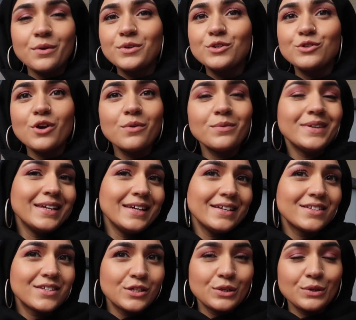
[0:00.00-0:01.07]
you don't
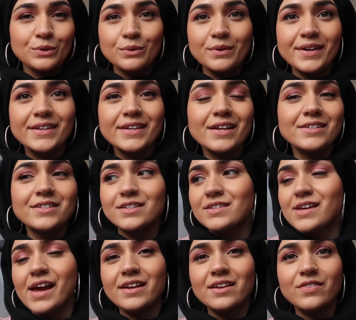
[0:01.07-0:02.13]
need to connect it
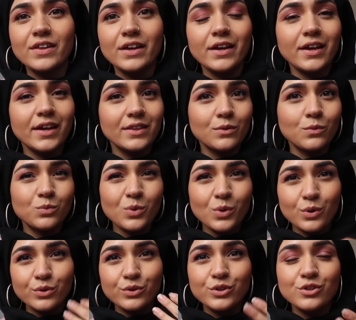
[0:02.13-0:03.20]
to anything in the
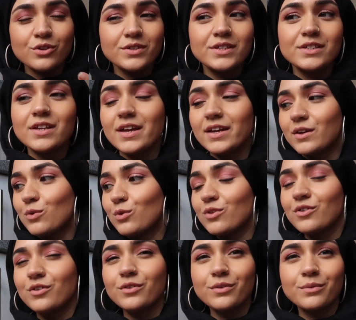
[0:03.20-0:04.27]
wall, you don't need like all
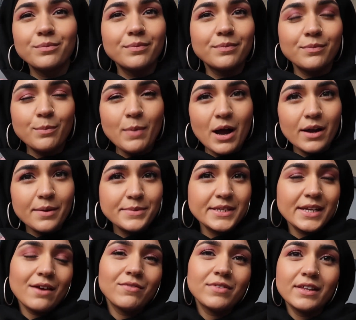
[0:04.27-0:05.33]
the pipes
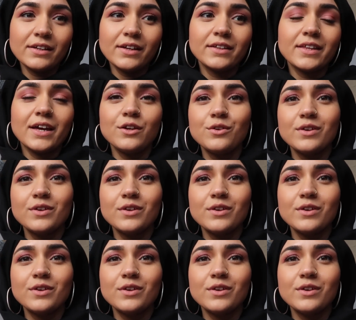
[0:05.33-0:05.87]
and everything like that.